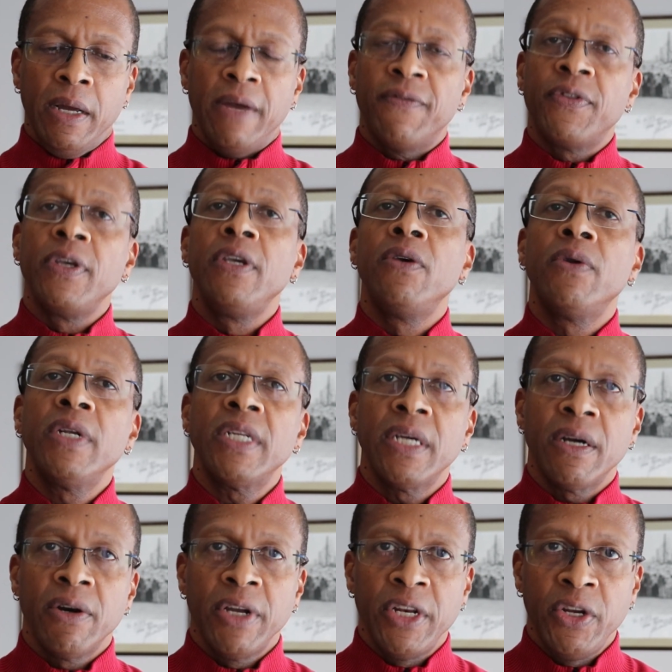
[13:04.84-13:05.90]
If the
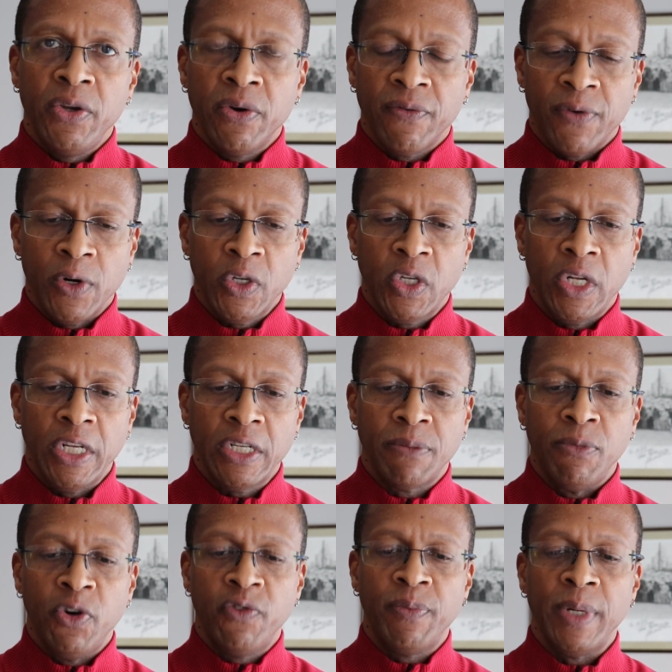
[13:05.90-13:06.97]
Unitarian
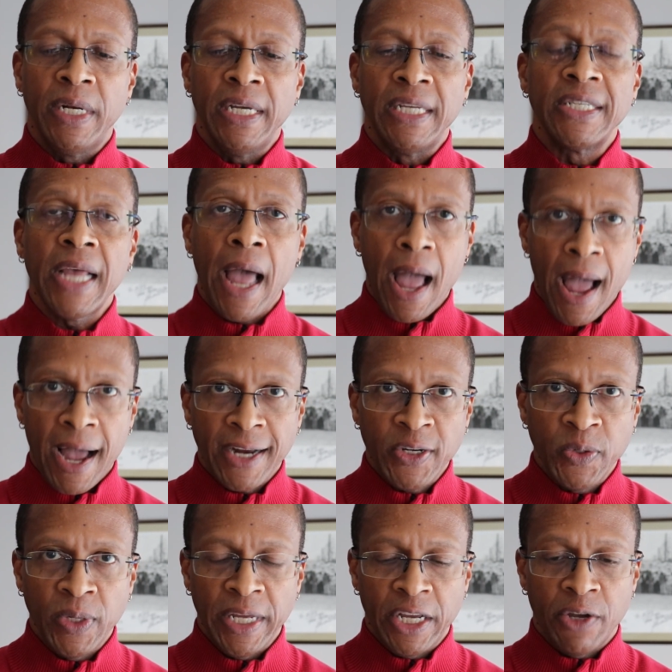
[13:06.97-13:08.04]
Universalist movement is
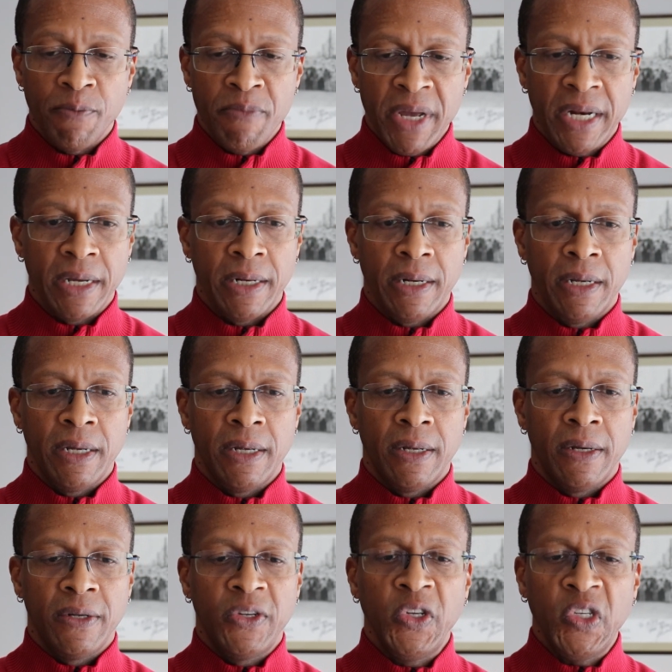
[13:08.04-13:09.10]
actually committed
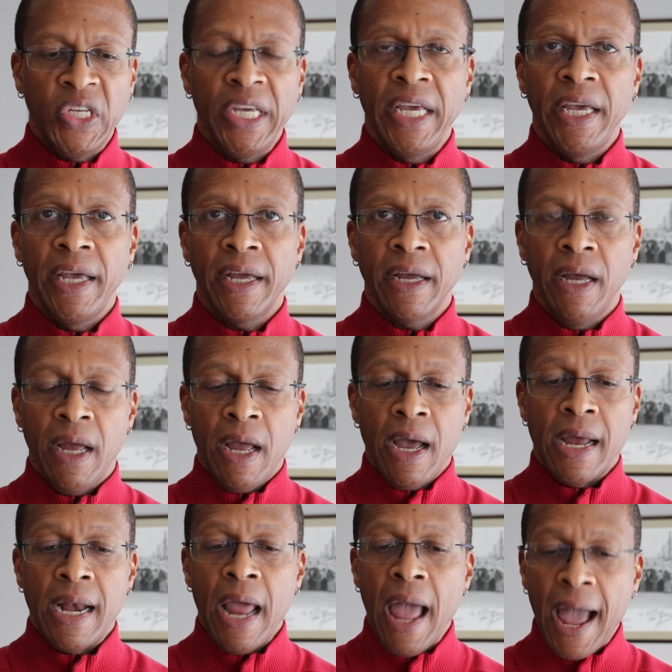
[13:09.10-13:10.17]
to seeing
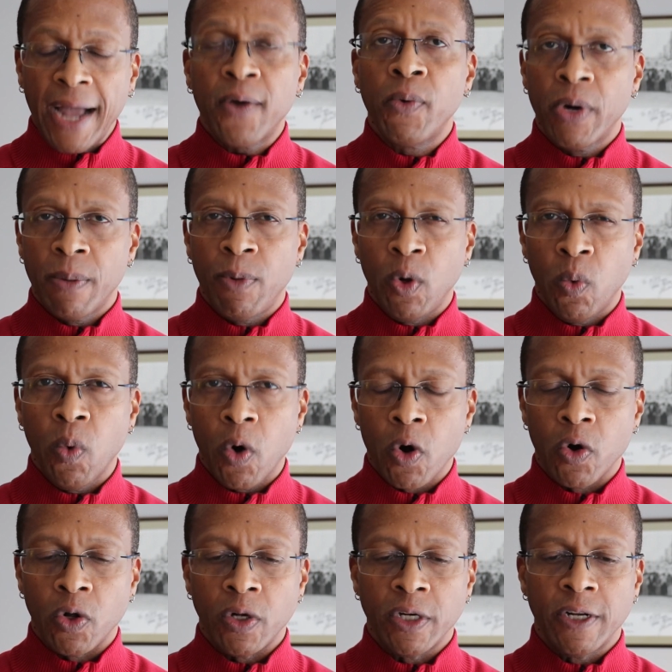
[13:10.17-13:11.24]
an equitable
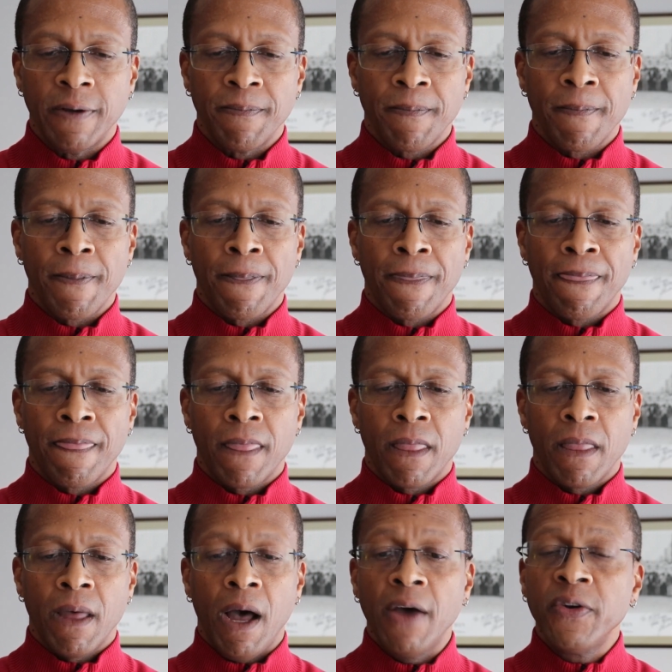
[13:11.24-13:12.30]
world,
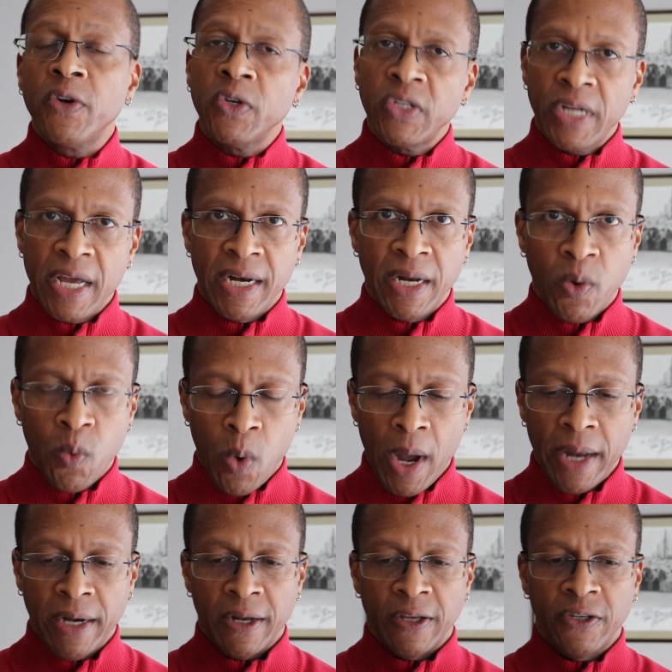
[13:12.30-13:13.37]
understanding
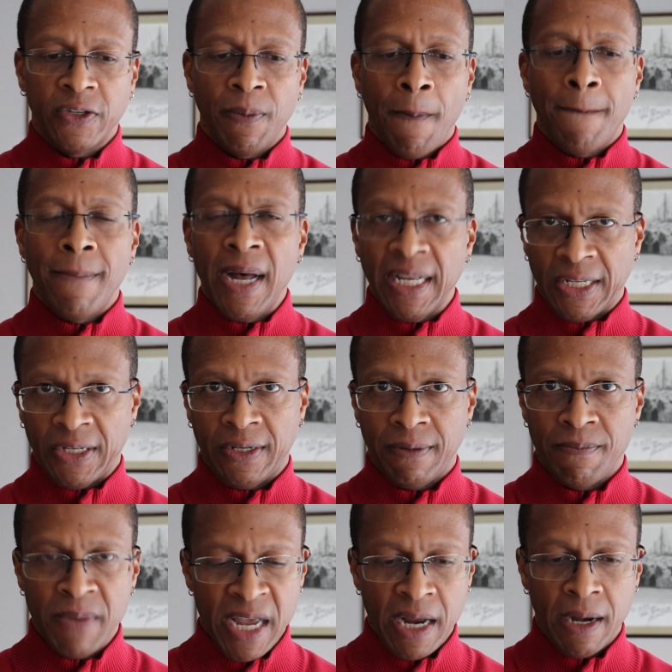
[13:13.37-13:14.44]
whiteness
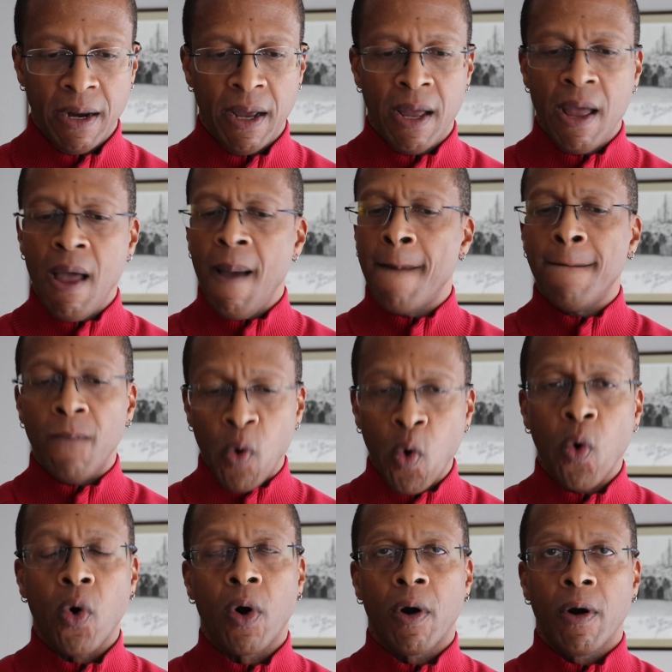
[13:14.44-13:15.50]
must mean
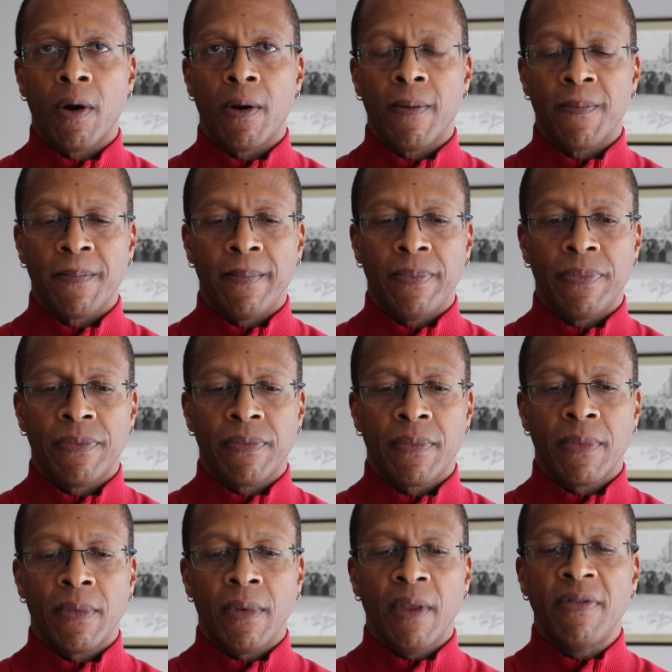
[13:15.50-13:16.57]
more
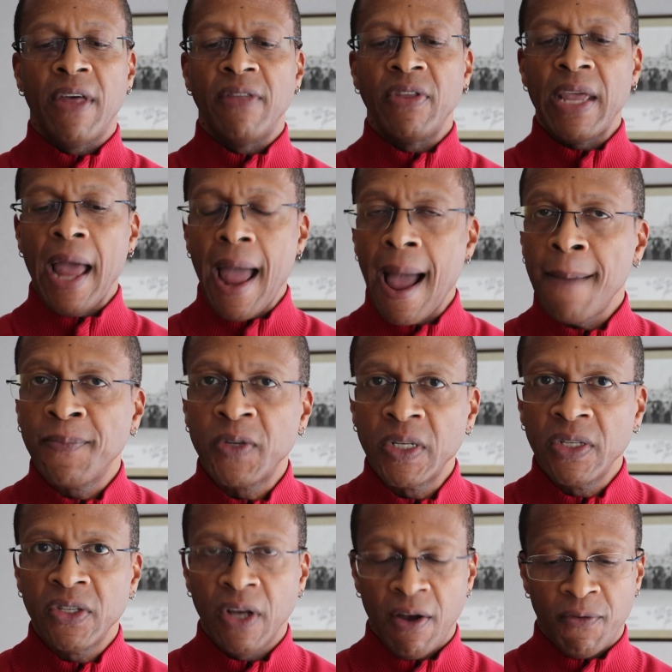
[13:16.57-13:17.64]
than the
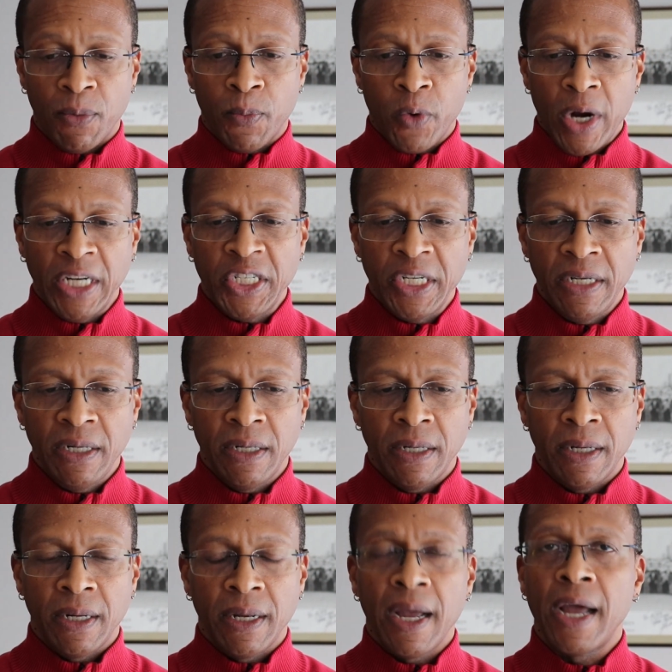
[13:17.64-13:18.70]
absence of oppression
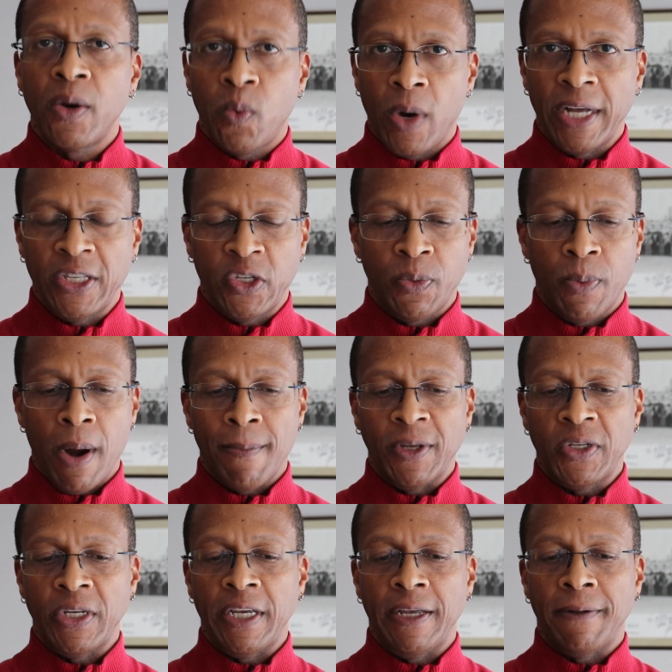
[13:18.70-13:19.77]
and white
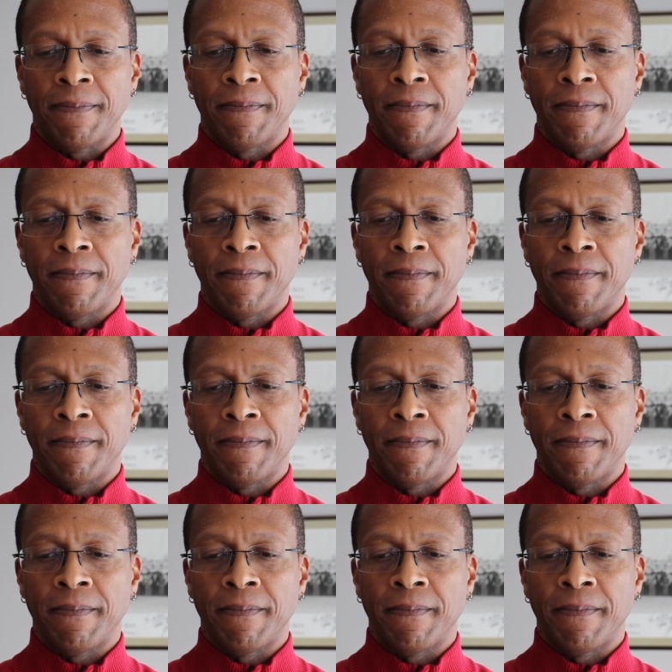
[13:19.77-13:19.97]
supremacy.